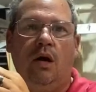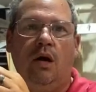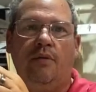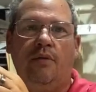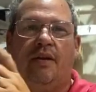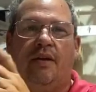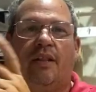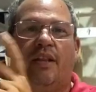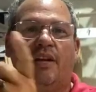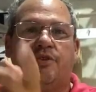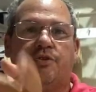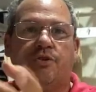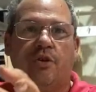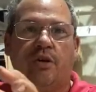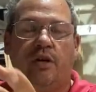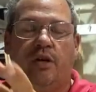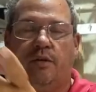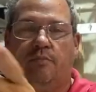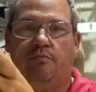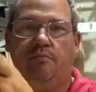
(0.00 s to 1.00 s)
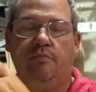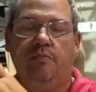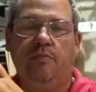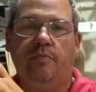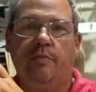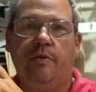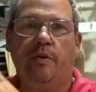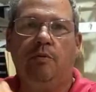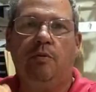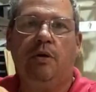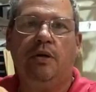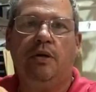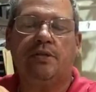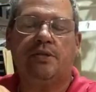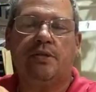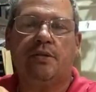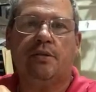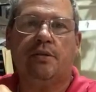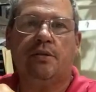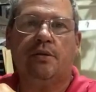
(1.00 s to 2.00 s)
the electric Cub. It was.
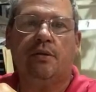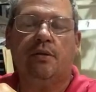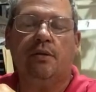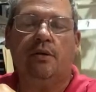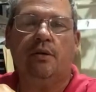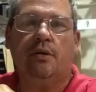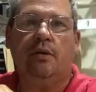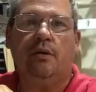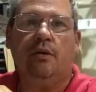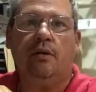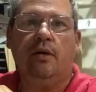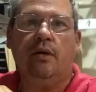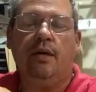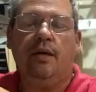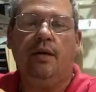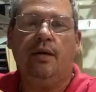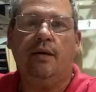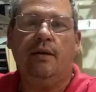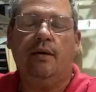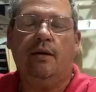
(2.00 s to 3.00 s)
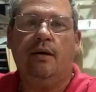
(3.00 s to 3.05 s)
I